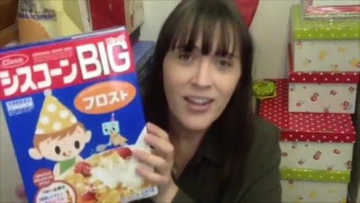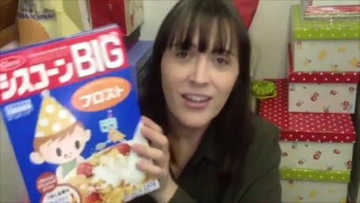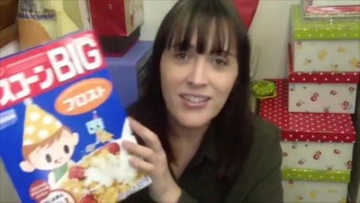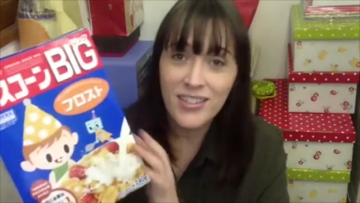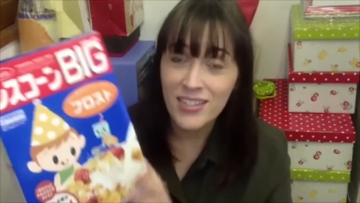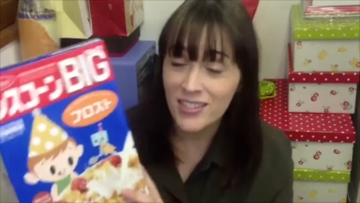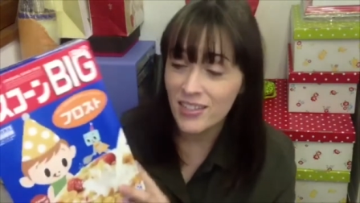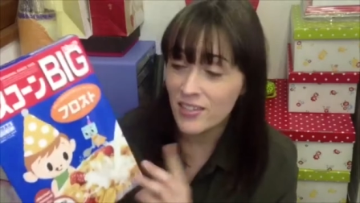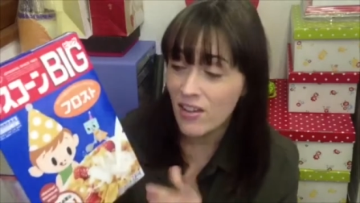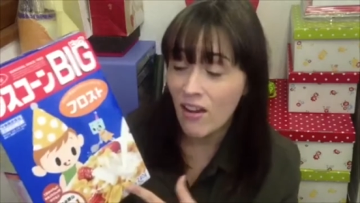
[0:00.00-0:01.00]
Because this
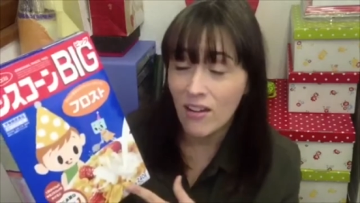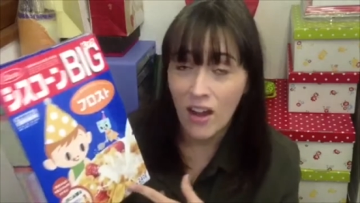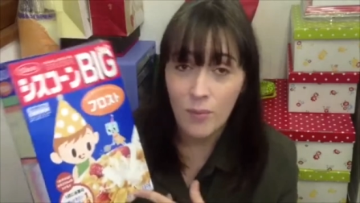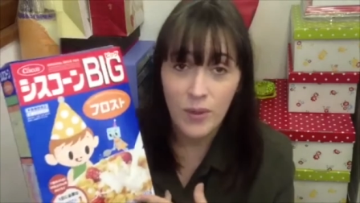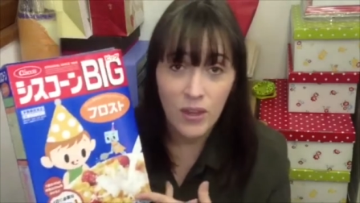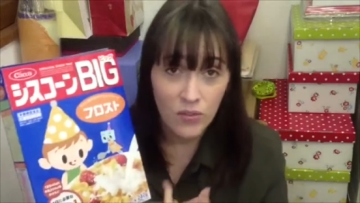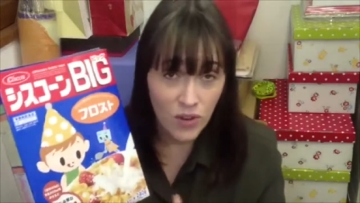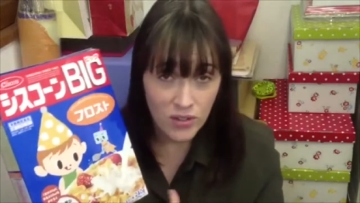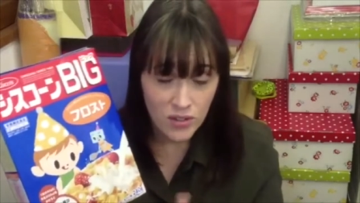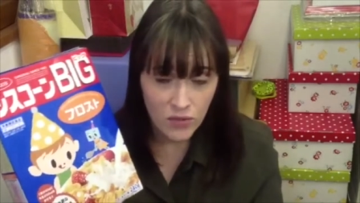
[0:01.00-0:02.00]
is our copy of
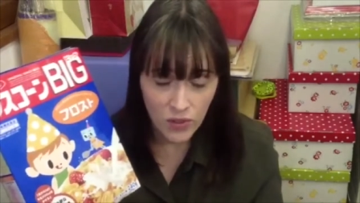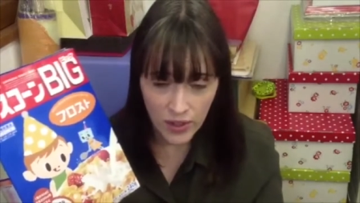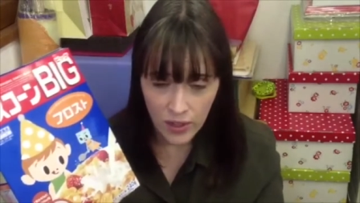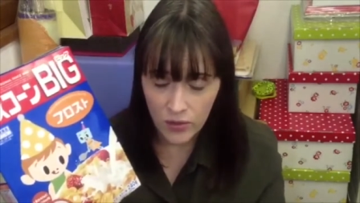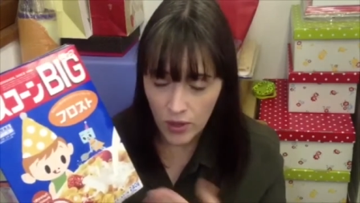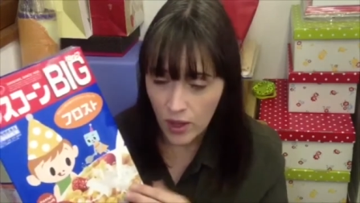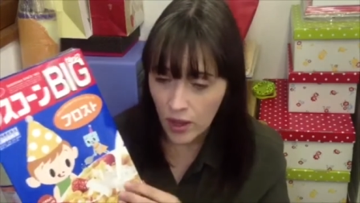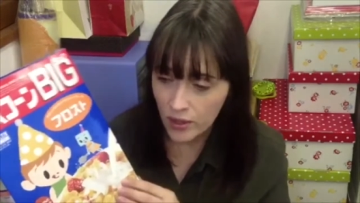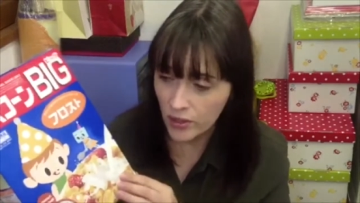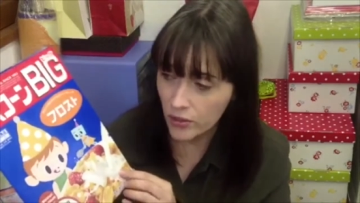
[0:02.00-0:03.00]
Frosted Flakes,
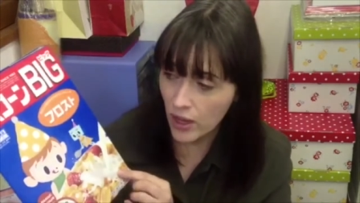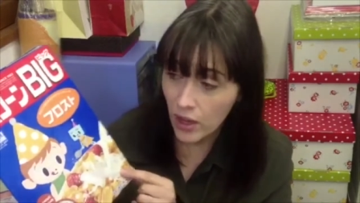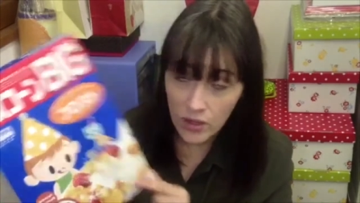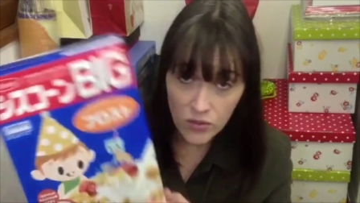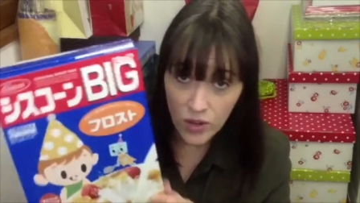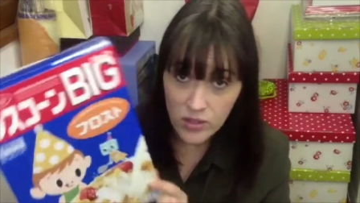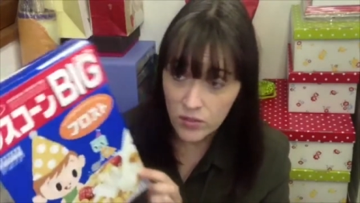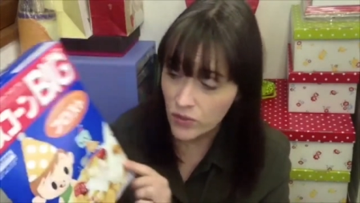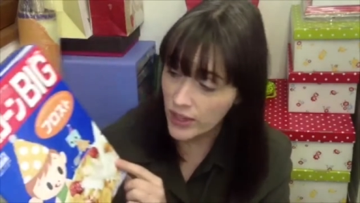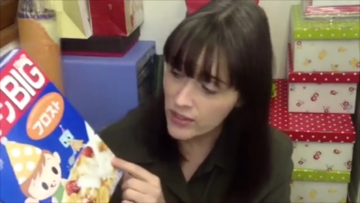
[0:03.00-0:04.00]
you know, Kellogg's
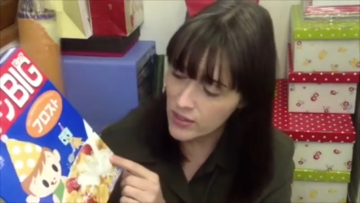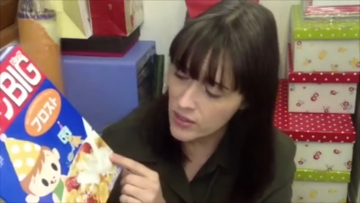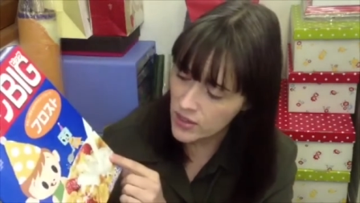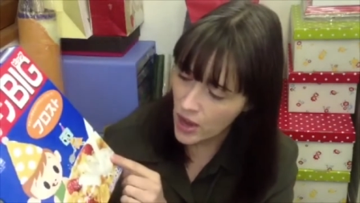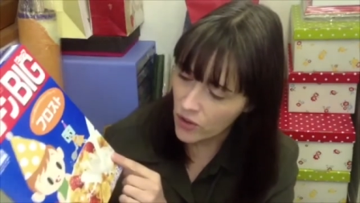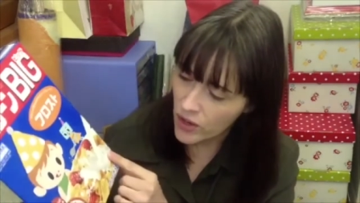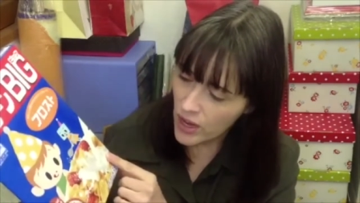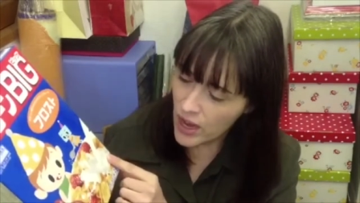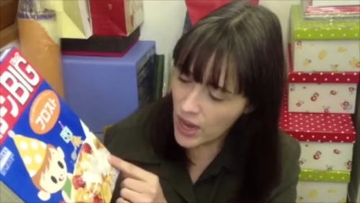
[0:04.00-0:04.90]
Frosted Flakes. So